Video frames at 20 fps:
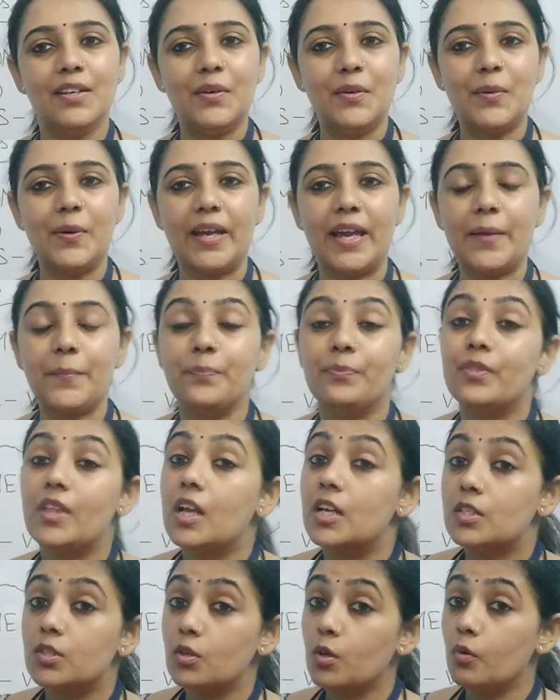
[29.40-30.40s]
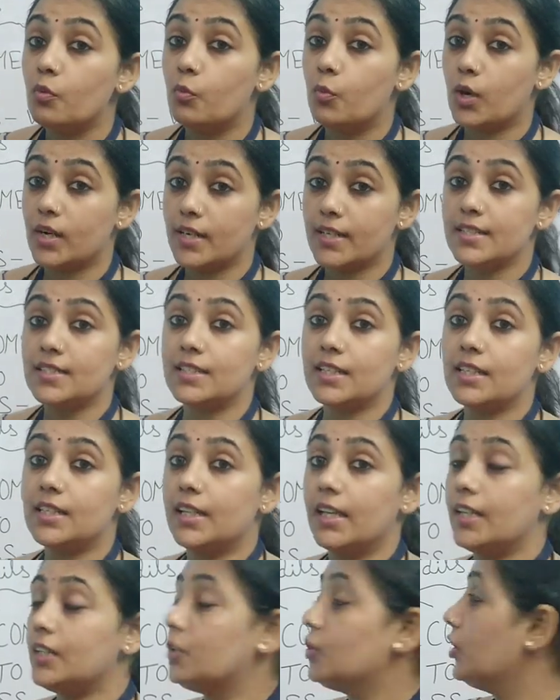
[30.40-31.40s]
Okay, so what is the
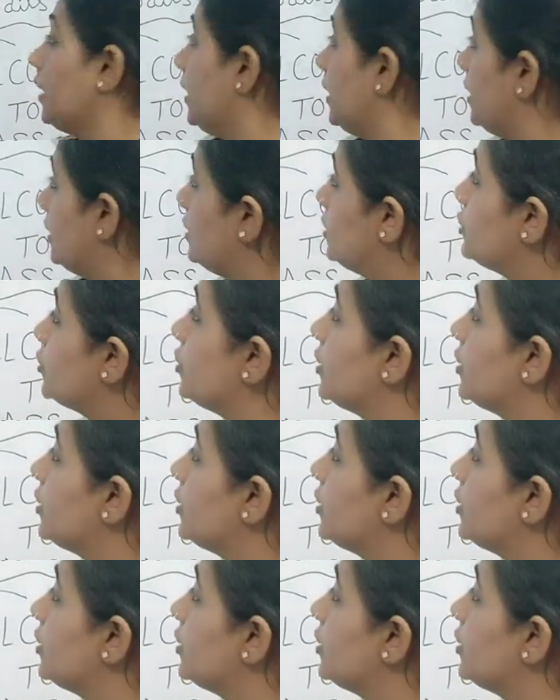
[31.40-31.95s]
date today?